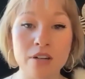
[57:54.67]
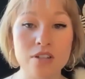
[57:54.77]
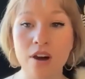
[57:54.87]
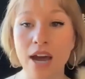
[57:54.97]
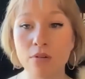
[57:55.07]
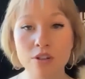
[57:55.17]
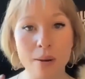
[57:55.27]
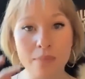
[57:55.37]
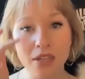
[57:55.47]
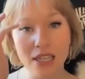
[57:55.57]
So I will
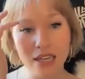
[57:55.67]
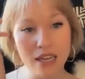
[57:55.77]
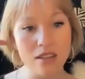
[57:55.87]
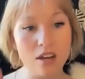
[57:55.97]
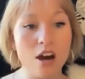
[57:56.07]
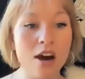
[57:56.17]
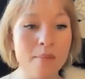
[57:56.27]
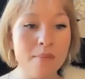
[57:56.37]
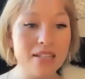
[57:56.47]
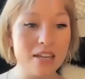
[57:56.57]
drop the link in the
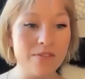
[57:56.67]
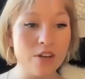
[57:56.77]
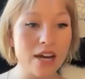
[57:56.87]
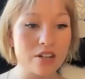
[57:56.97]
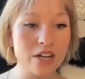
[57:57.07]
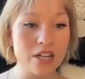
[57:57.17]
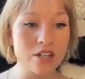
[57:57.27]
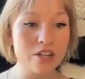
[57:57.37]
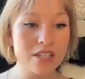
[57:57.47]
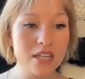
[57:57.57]
comments if you guys are
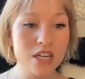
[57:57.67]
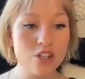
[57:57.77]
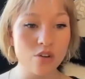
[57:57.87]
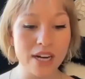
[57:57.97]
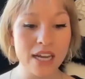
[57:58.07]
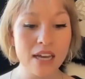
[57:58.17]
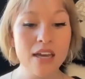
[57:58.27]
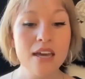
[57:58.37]
interested in joining.